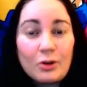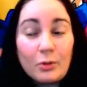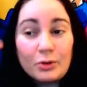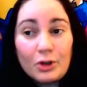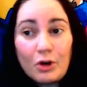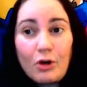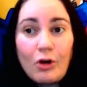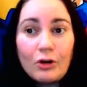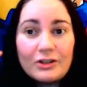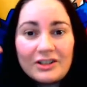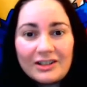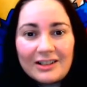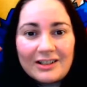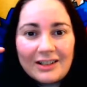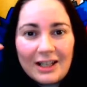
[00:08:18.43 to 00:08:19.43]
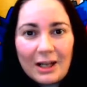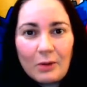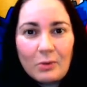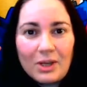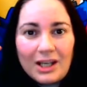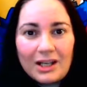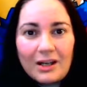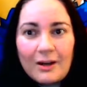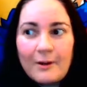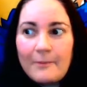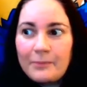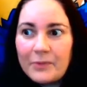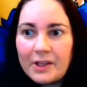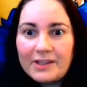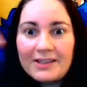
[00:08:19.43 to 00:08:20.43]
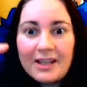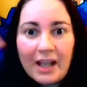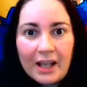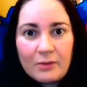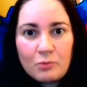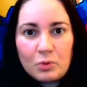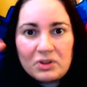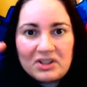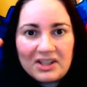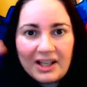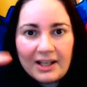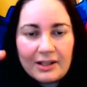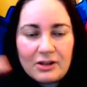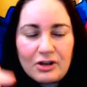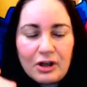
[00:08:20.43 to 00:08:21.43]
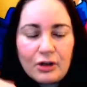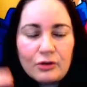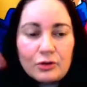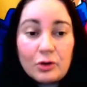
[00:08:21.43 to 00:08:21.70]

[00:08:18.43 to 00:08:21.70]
so I was constantly aware that time was ticking down.